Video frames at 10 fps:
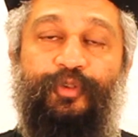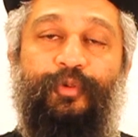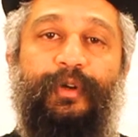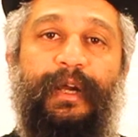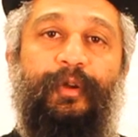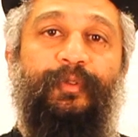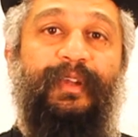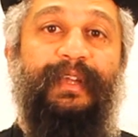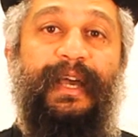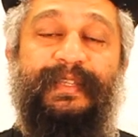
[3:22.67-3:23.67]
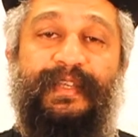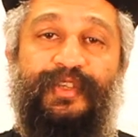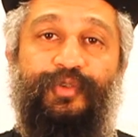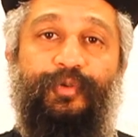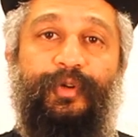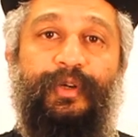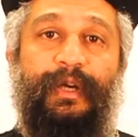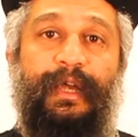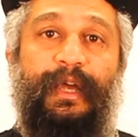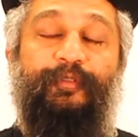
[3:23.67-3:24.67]
door and on the diocese door
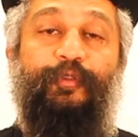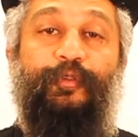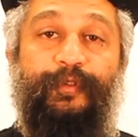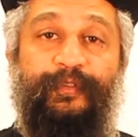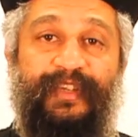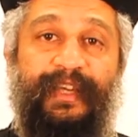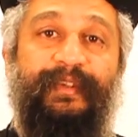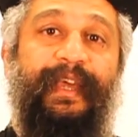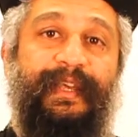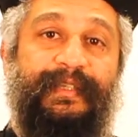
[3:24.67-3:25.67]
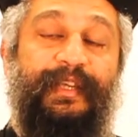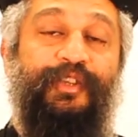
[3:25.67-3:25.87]
for 15 days.